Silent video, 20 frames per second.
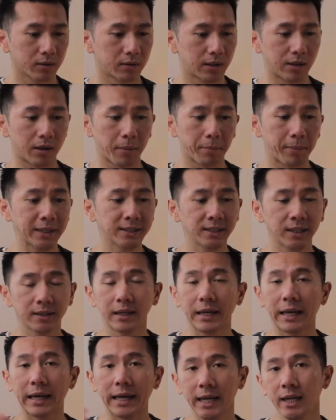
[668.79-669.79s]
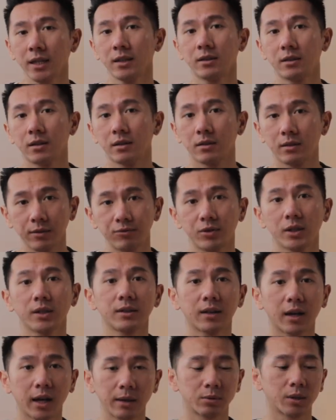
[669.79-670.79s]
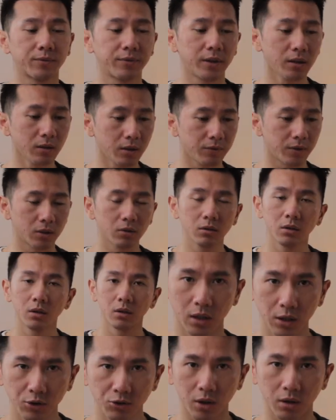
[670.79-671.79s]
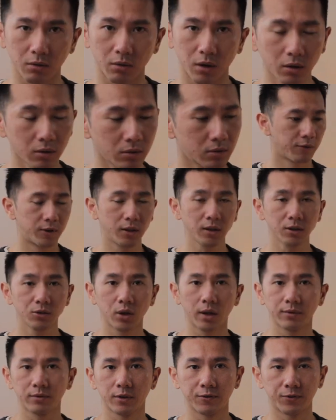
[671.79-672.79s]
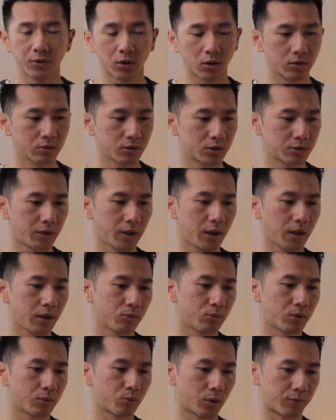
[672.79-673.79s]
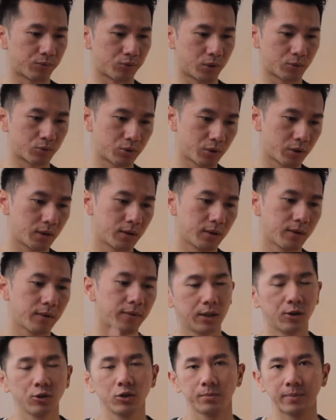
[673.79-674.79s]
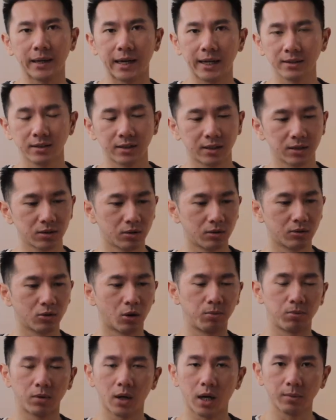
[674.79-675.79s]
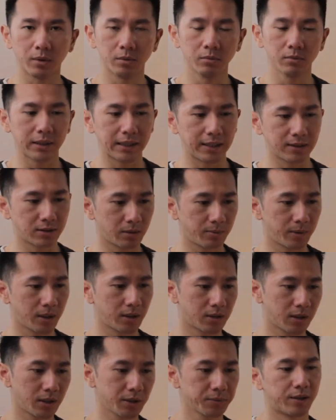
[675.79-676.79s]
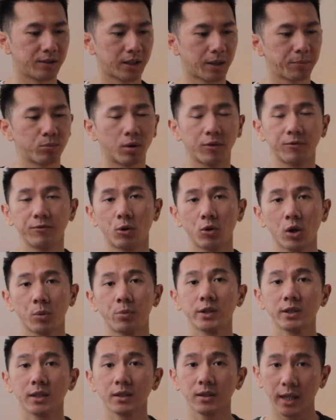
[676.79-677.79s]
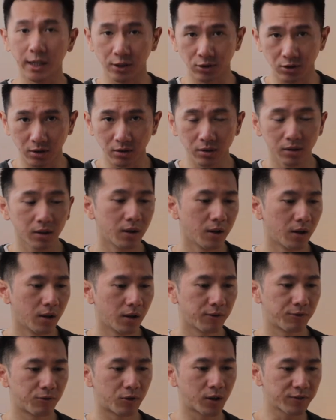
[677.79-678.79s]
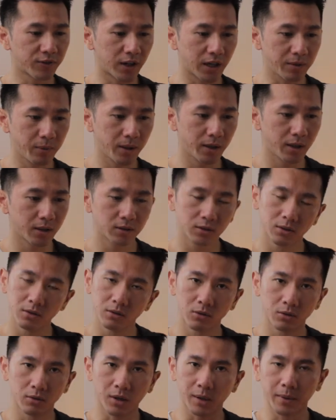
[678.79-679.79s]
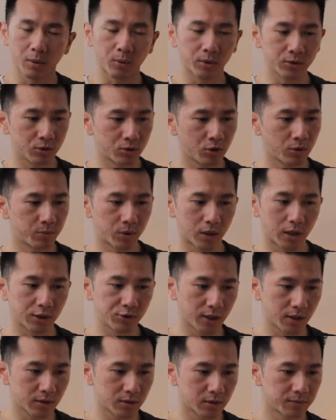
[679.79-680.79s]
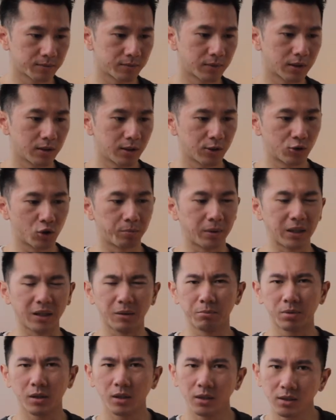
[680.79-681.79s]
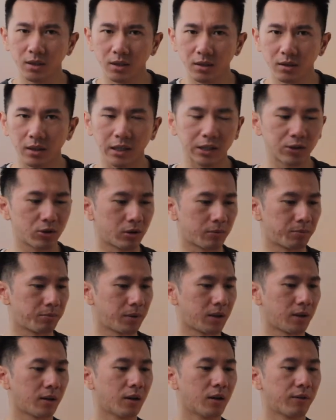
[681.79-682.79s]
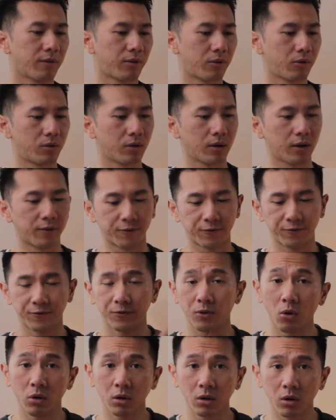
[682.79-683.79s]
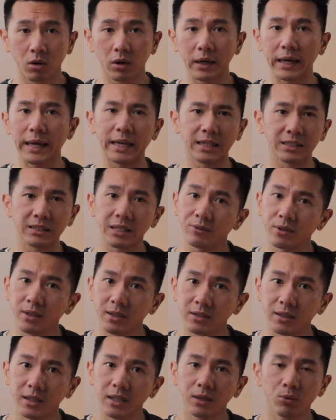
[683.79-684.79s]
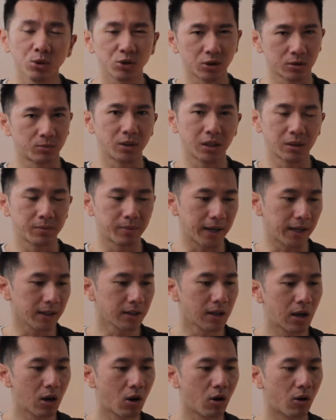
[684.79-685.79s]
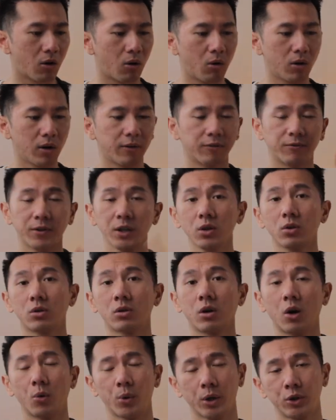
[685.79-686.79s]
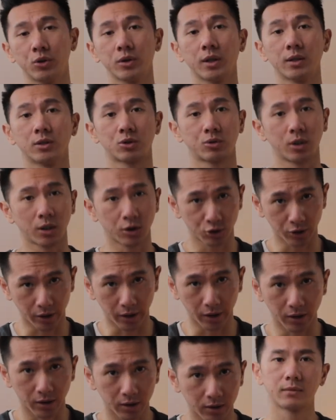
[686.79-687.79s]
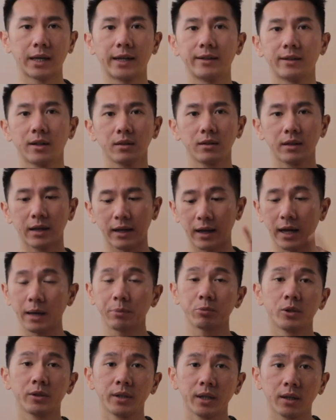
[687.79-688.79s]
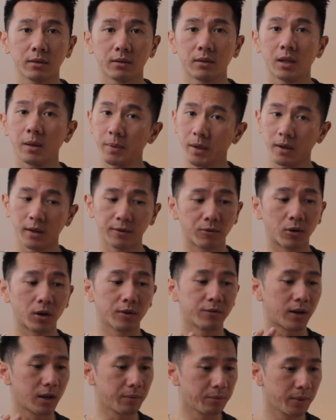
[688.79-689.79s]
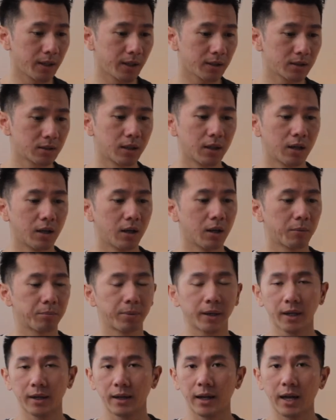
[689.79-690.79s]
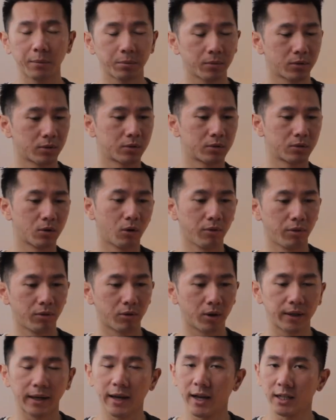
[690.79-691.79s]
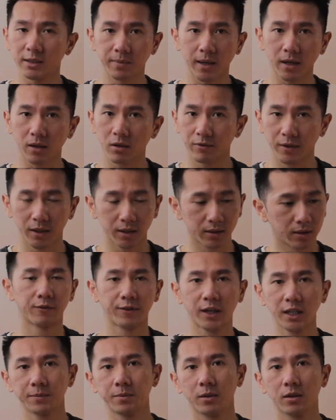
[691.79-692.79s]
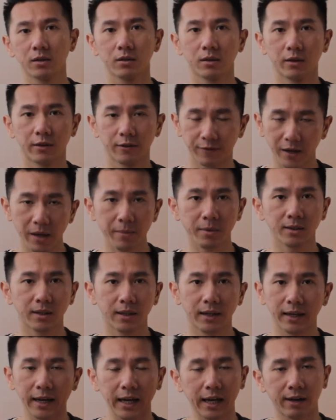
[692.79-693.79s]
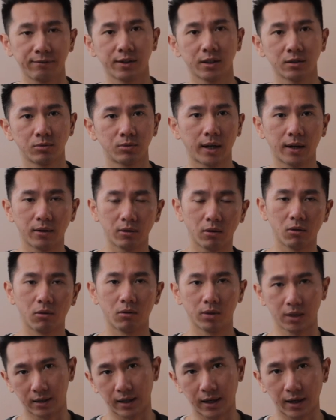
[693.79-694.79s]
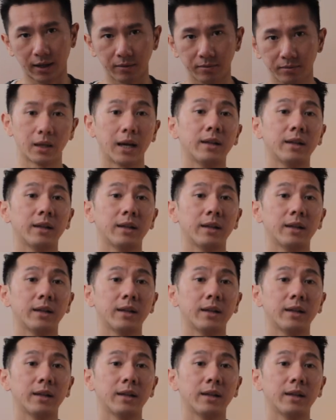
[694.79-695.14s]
There are basically eight different types of interview in general. First, you have the phone screen with recruiter. You should pass this, no problem, easy peasy. And then portfolio presentation, 45 minutes, talk about one to two projects. It could be in person, it could be through a phone call asynchronously, which is pretty bad, or a video call which you can screen share. And then app critique, typically 45 minutes. Pick an app, go through all the aspects of it. Facebook famously have this round all the time.